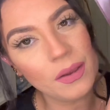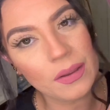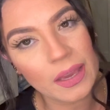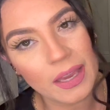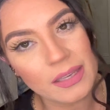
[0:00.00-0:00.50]

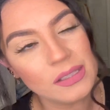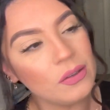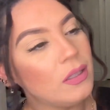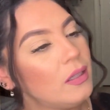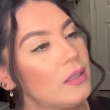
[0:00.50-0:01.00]
Okay,
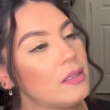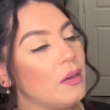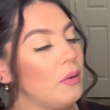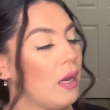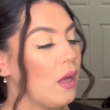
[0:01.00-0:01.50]
so it looks like
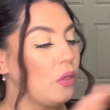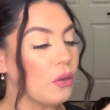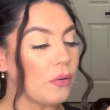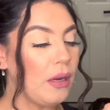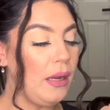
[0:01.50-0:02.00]
we got
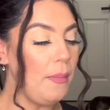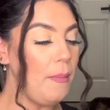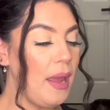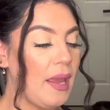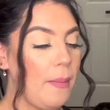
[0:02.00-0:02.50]
3
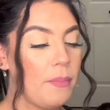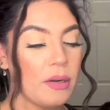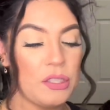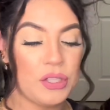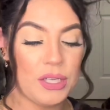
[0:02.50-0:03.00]
makeup
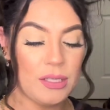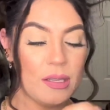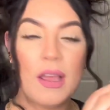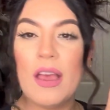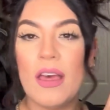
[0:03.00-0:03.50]
brushes.
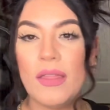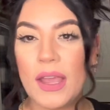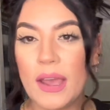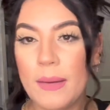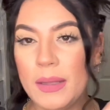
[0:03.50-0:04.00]
They
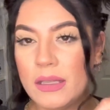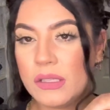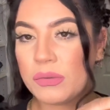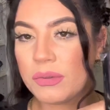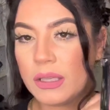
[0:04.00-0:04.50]
come in this
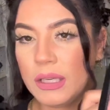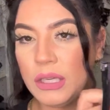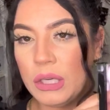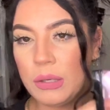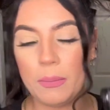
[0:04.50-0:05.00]
really
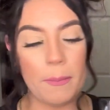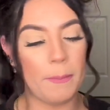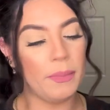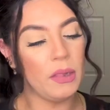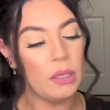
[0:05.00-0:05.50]
cute
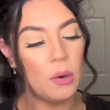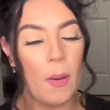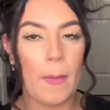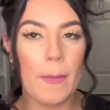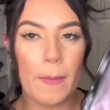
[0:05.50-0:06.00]

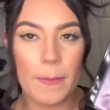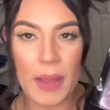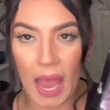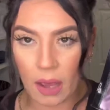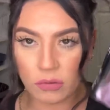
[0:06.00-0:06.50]
little
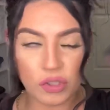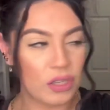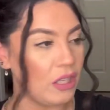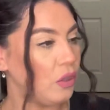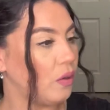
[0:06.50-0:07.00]
pouch
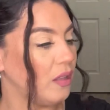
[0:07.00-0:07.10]
that you can